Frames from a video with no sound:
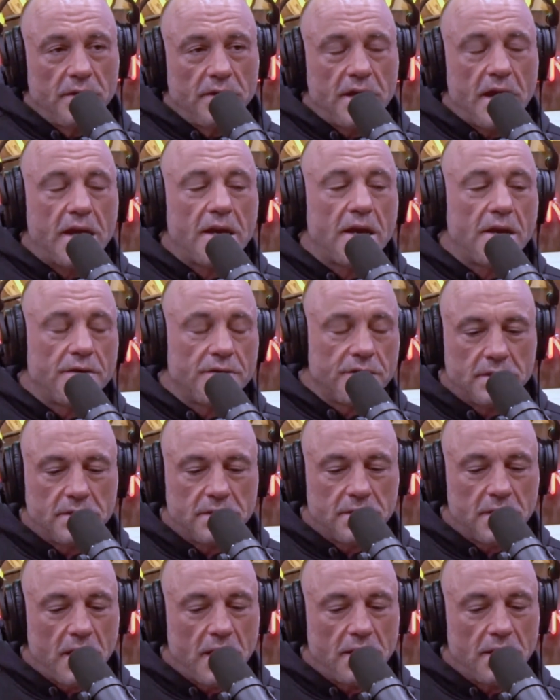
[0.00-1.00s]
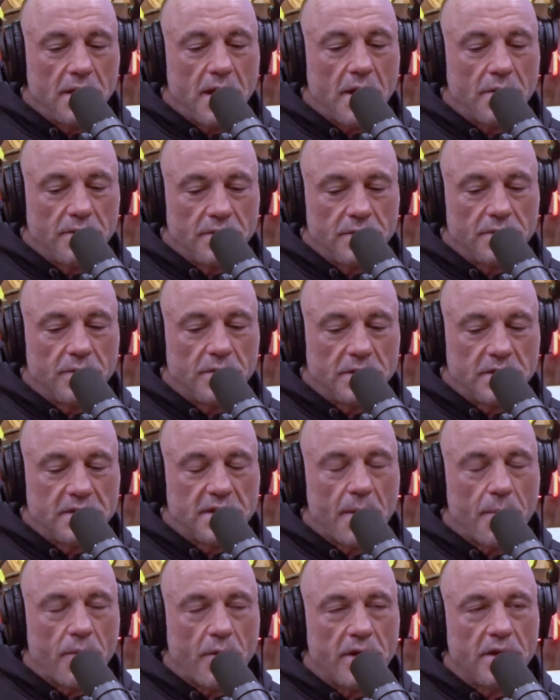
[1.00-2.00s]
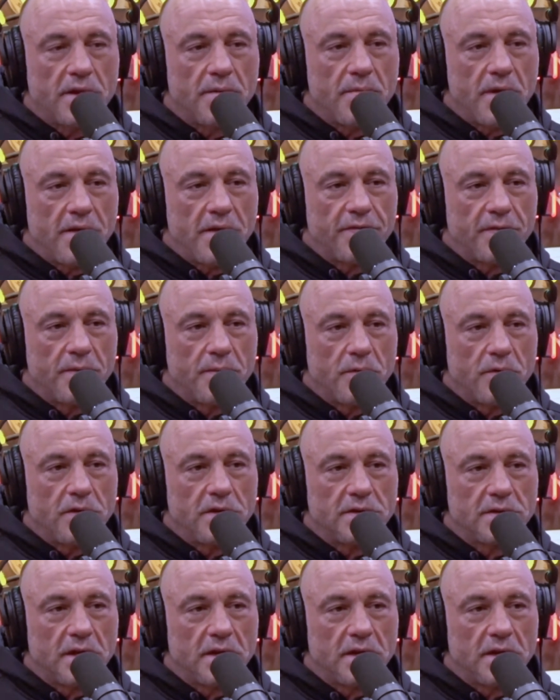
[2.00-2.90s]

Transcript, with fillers: Dan Henderson said that was what separated the men from the boys,